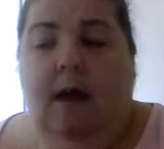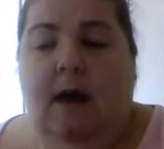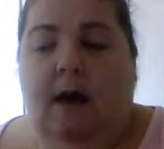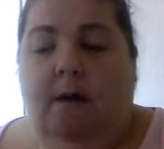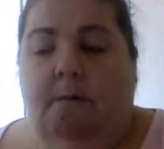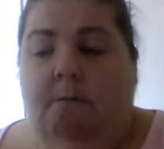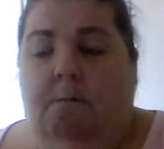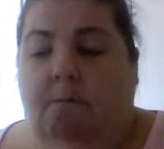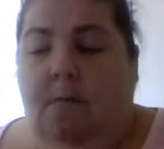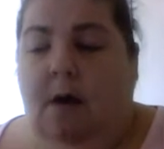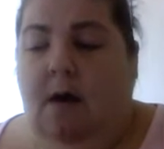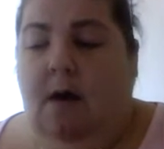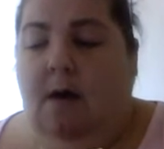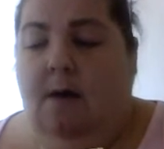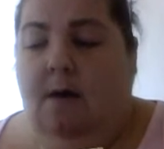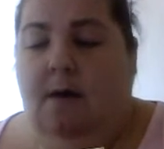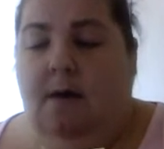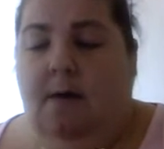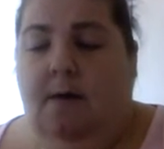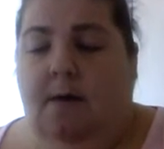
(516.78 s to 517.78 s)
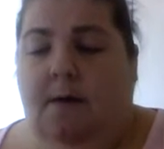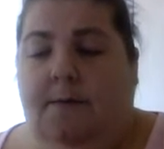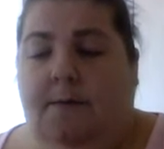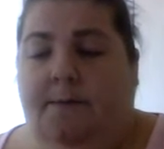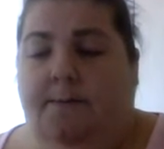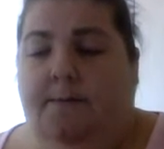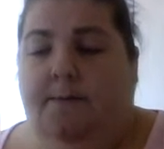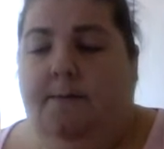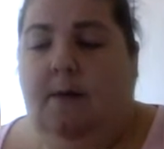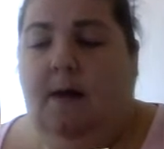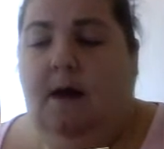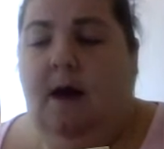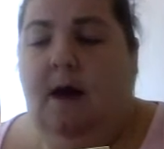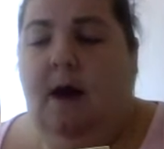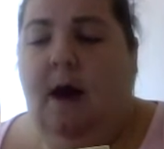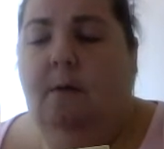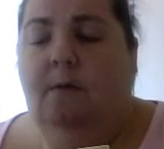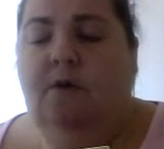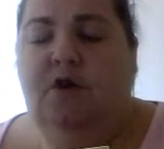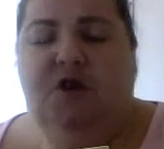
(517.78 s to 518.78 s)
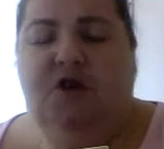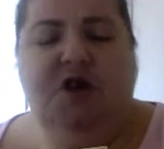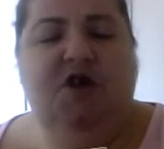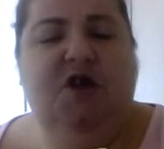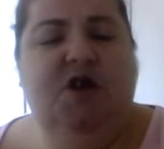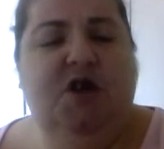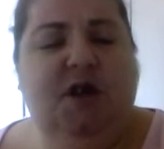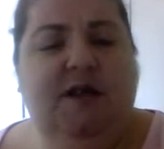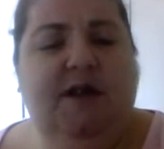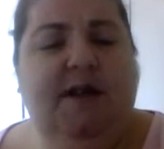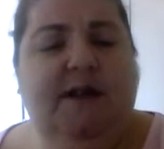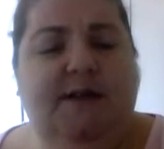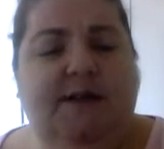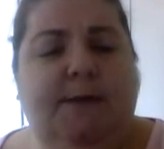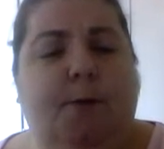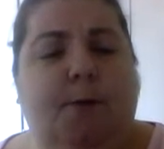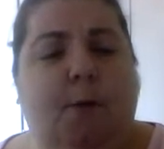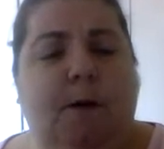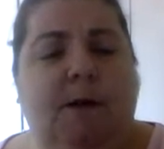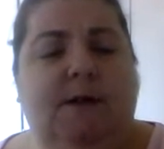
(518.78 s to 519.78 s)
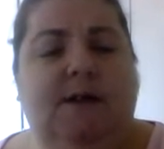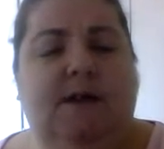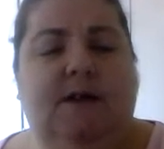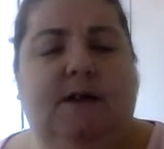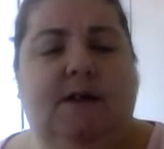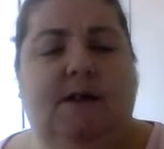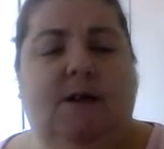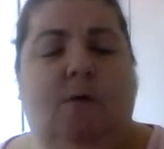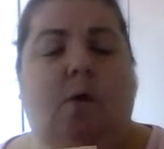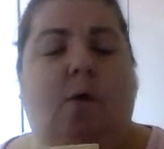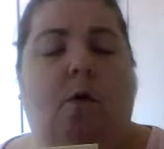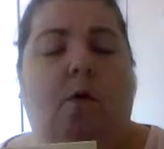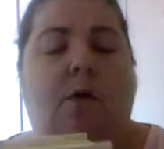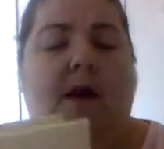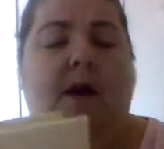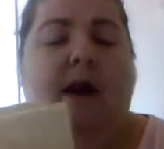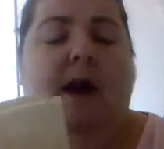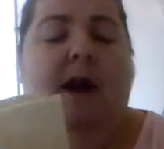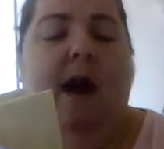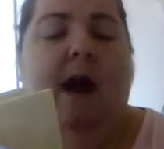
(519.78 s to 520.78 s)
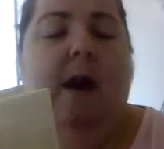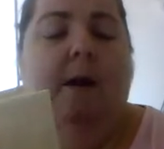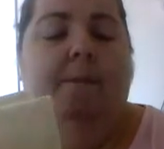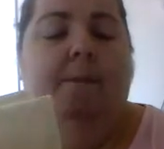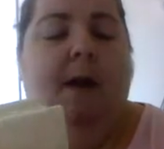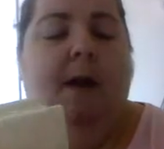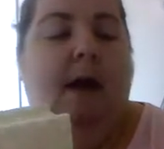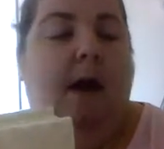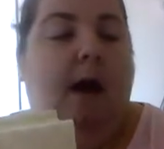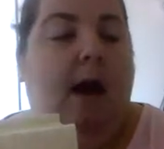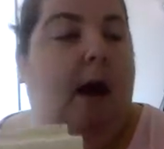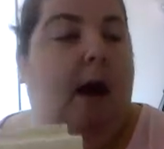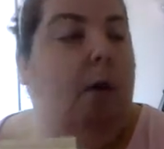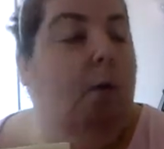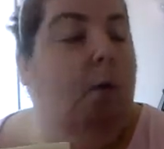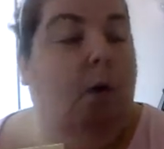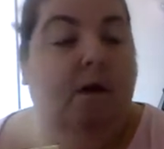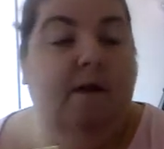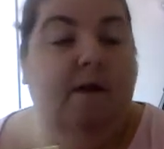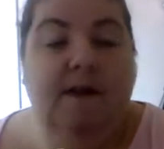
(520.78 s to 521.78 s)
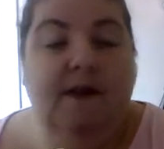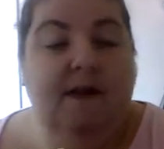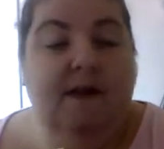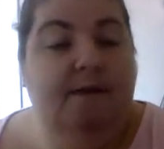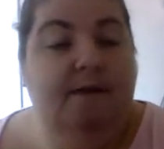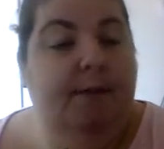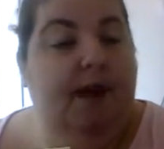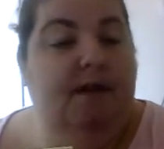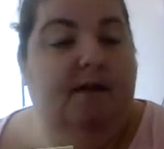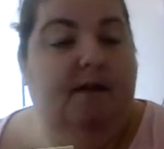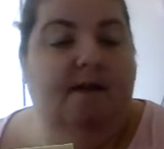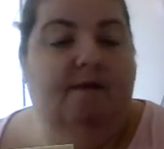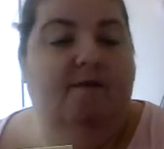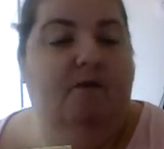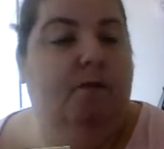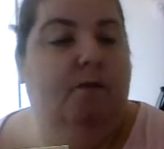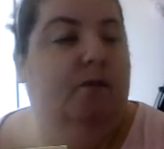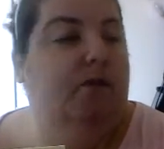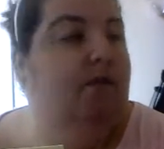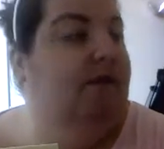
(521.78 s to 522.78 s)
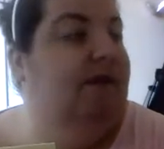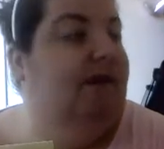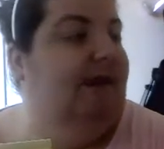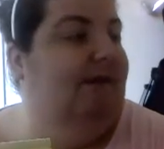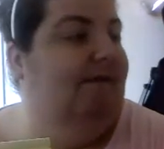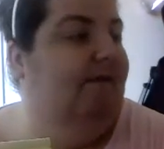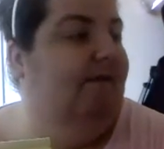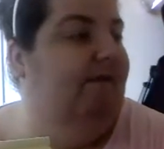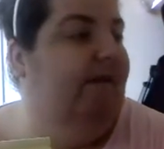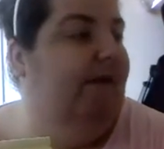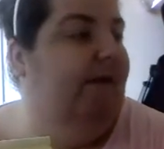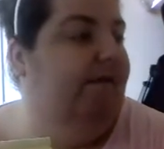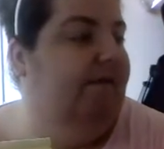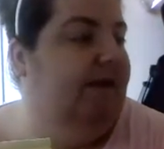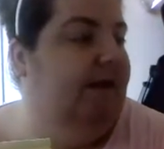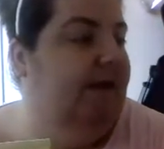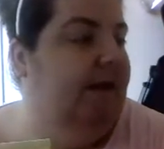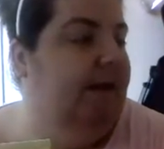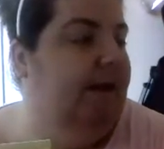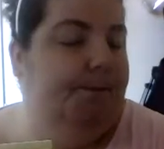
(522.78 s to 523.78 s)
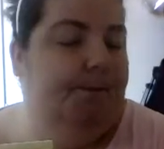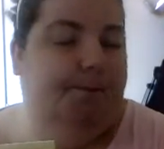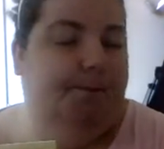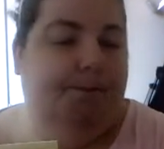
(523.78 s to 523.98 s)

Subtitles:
I was just really disappointed in the quality. It wasn't expensive, it was only $7.50.